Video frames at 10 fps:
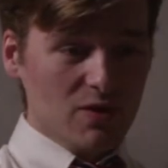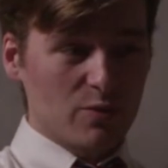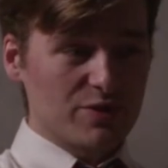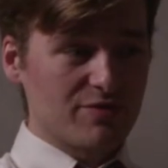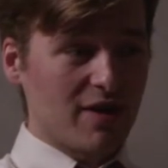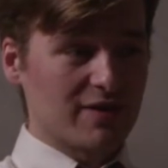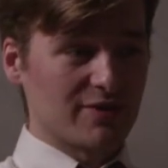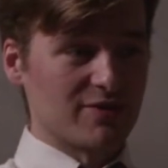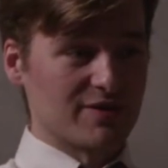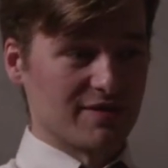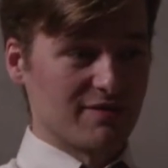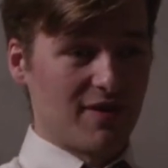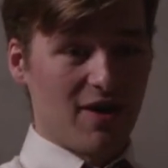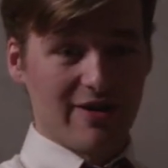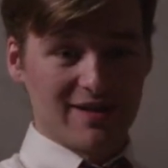Or would you rather go to the
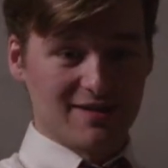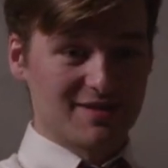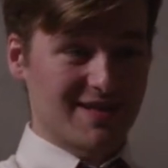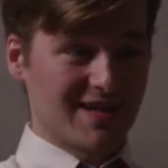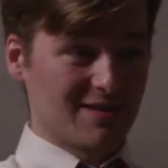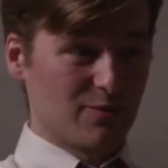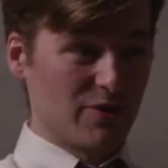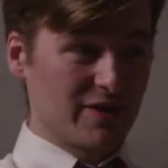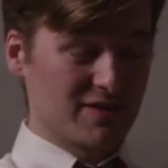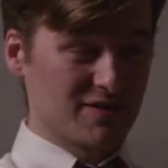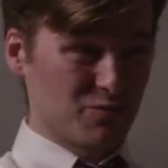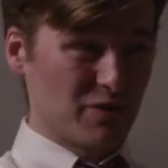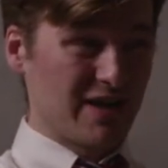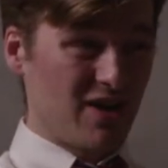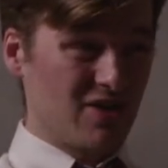far end of the scale and work in some
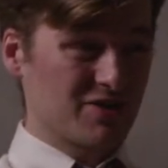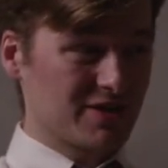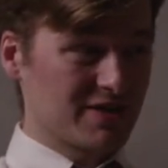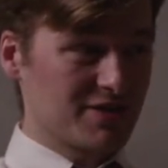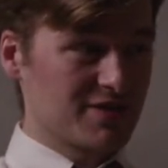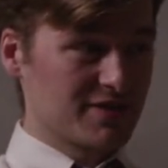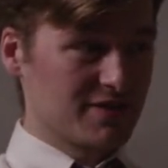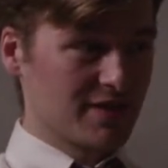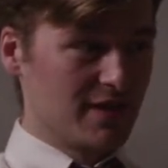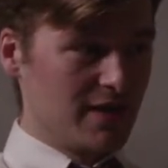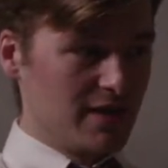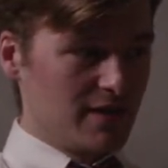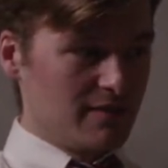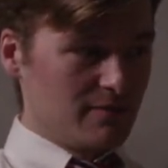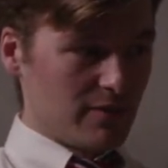really harsh conditions and
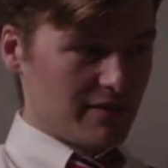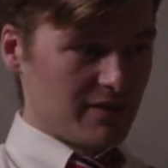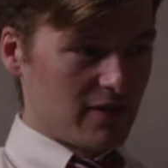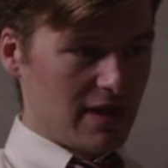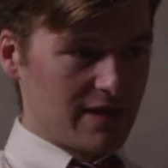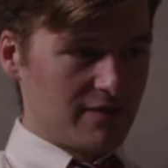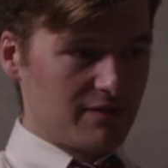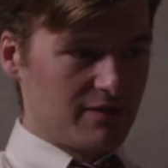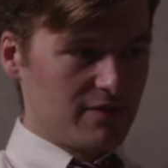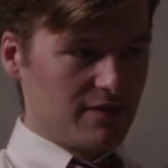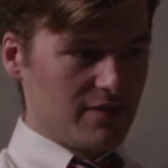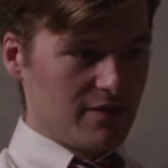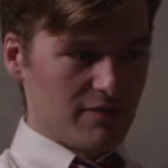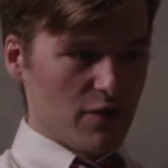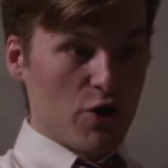really feel like you've
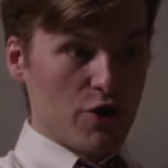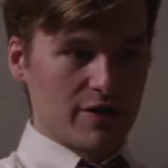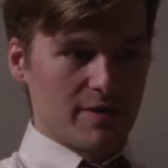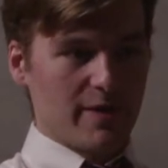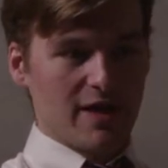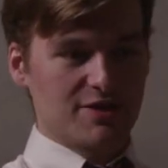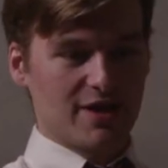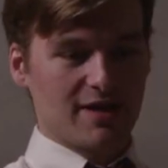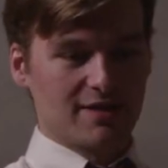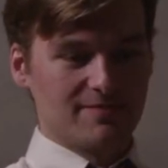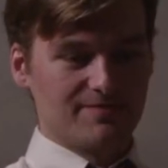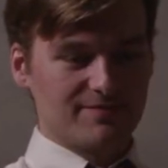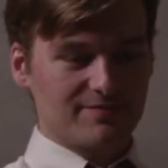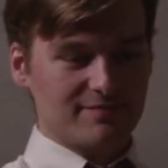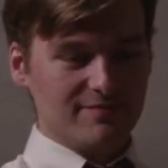earned your paycheck?
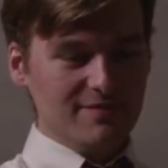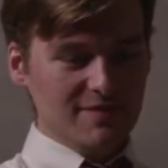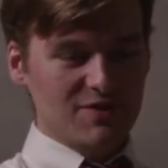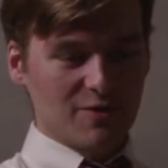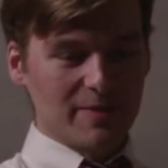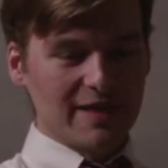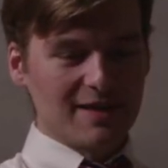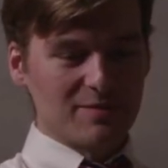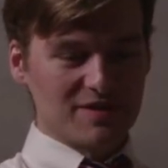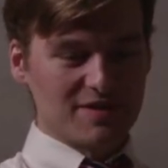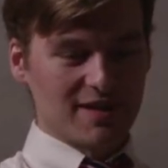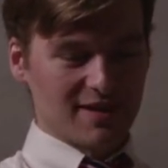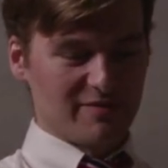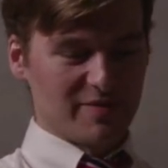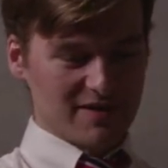So being able to say
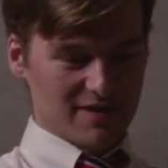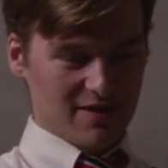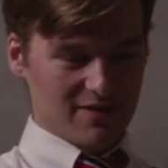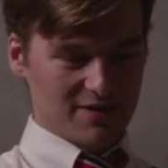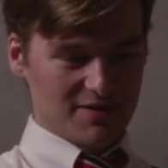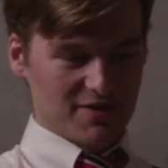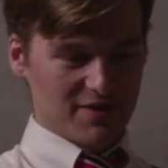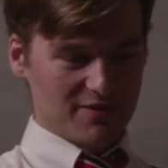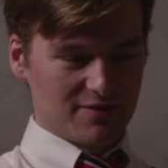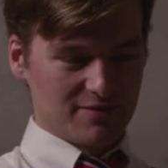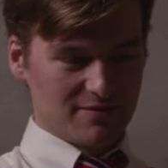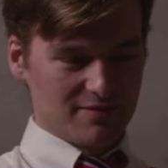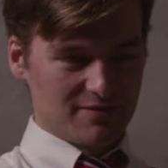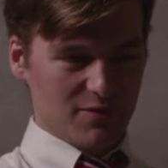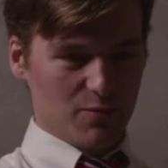that I've been to the Arctic Circle
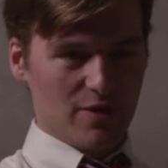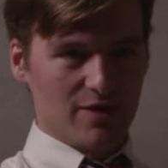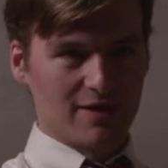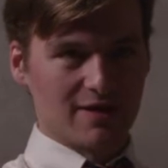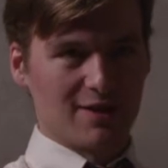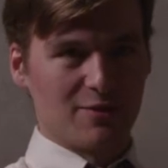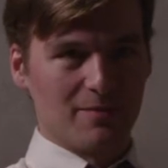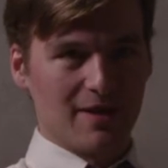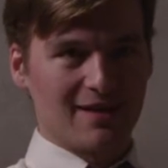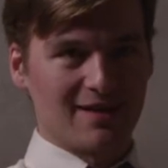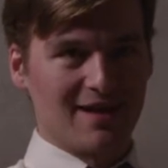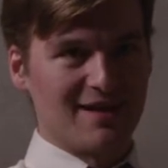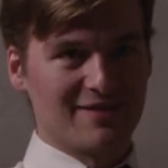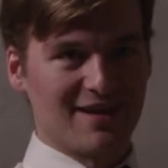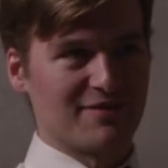for work and then come back
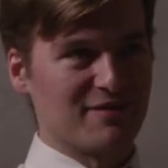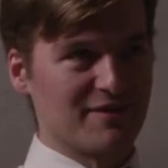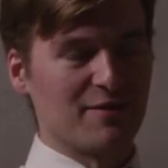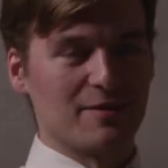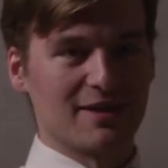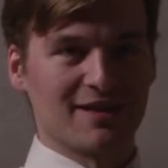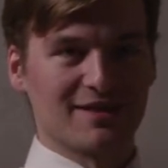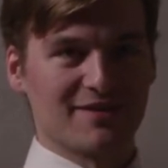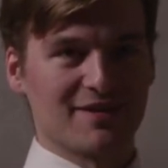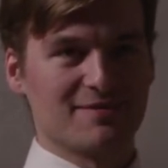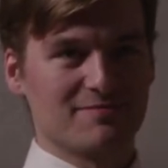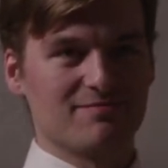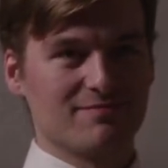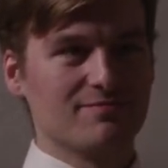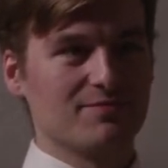alive and have a film at the end of it, it's
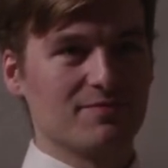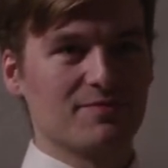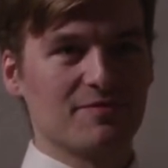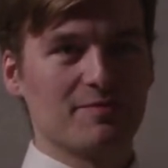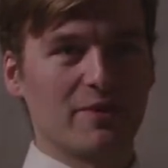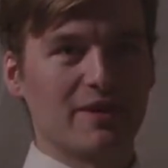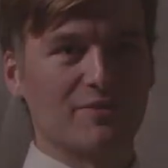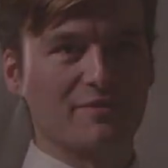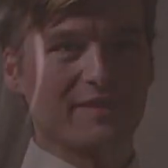a pretty good